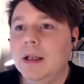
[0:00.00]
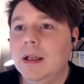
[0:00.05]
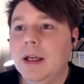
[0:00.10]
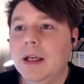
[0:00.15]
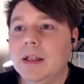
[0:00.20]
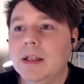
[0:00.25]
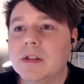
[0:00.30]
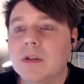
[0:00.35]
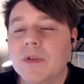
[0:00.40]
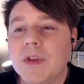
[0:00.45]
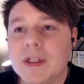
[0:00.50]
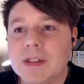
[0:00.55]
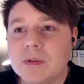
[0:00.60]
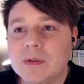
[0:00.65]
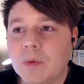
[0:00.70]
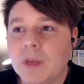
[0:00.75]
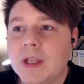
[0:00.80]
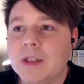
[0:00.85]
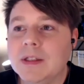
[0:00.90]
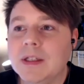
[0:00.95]
and so that's
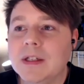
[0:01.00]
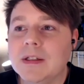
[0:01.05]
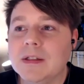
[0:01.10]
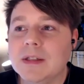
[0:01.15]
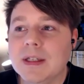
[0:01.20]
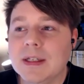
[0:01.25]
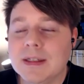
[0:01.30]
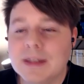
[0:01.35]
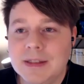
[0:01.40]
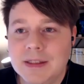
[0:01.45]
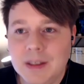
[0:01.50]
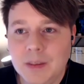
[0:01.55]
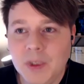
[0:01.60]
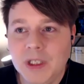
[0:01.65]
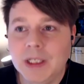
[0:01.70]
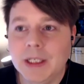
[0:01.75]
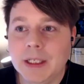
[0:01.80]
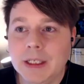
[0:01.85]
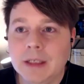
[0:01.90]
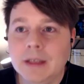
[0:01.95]
that's this this
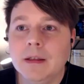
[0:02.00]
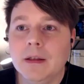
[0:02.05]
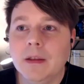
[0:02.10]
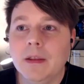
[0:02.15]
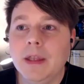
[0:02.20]
simile